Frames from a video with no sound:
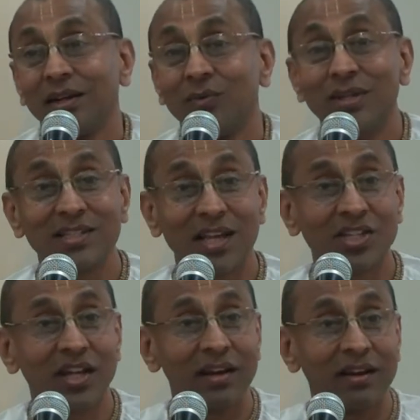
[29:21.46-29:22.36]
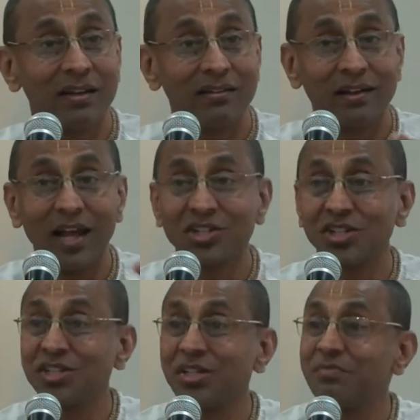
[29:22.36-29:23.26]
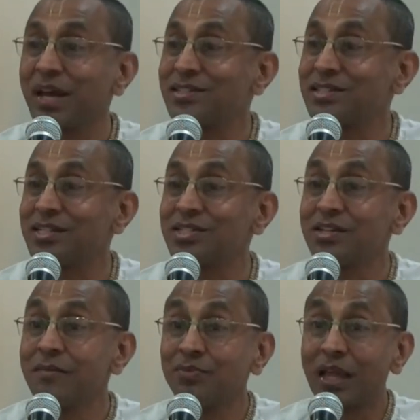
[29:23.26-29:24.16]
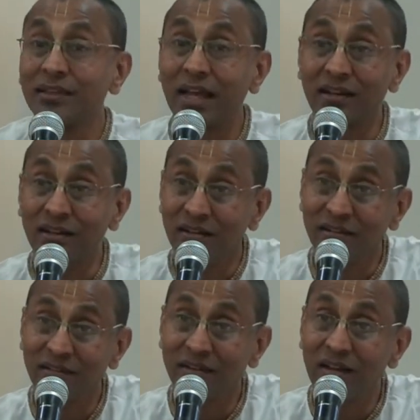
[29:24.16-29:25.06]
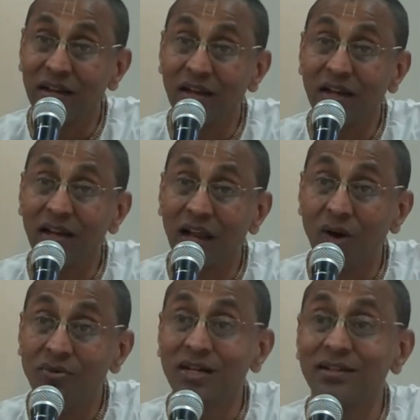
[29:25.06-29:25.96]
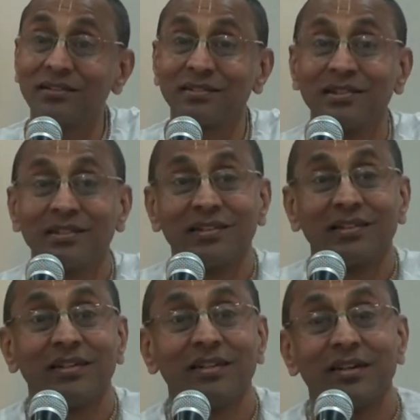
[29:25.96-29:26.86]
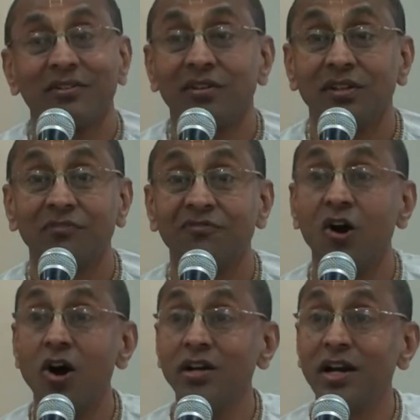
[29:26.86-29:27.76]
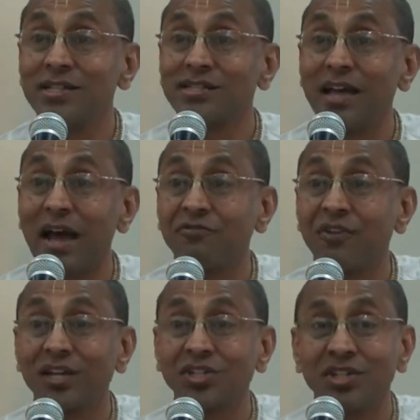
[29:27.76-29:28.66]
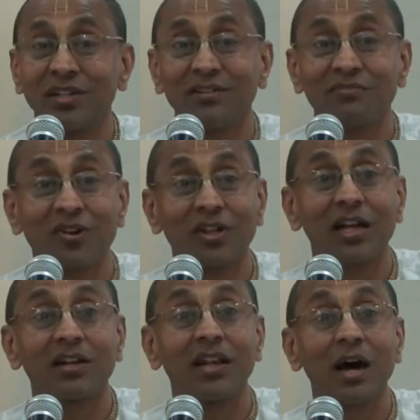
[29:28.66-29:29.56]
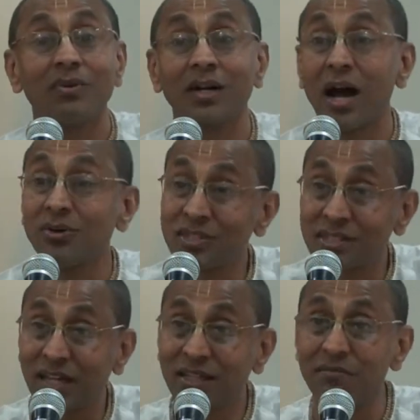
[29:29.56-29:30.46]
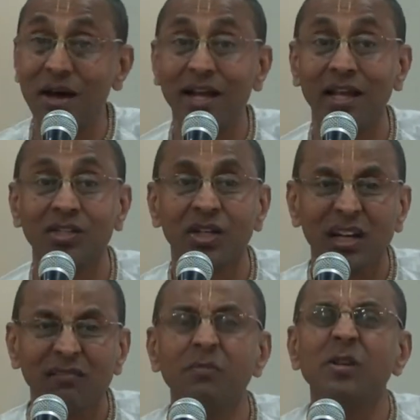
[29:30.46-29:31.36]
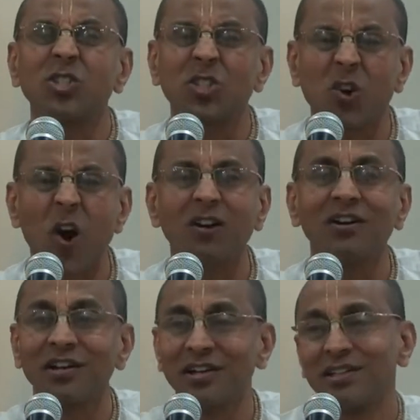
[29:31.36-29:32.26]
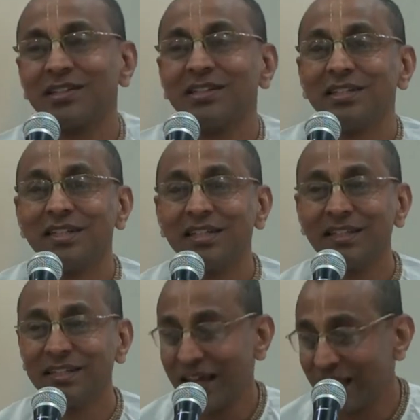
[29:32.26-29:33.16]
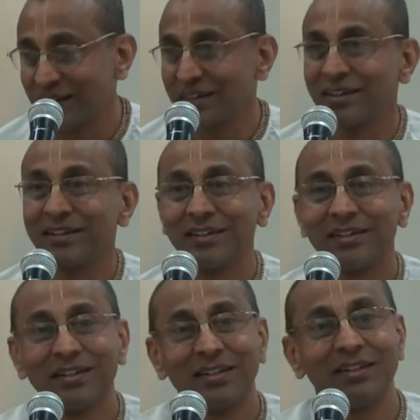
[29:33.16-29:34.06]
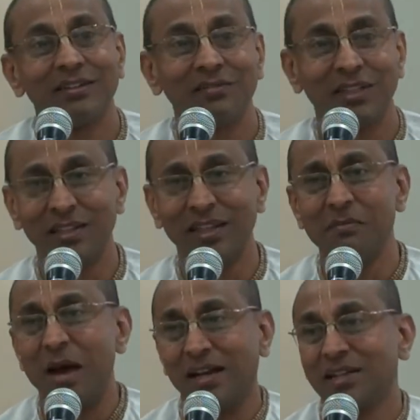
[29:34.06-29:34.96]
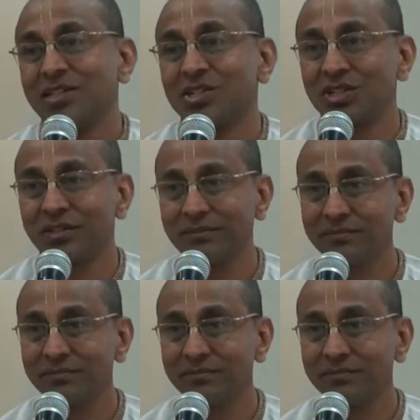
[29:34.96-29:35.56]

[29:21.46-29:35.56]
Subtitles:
When such a relationship exists, that lover, the fondness, the affection for that lover outside the marriage will be stronger than within the marriage.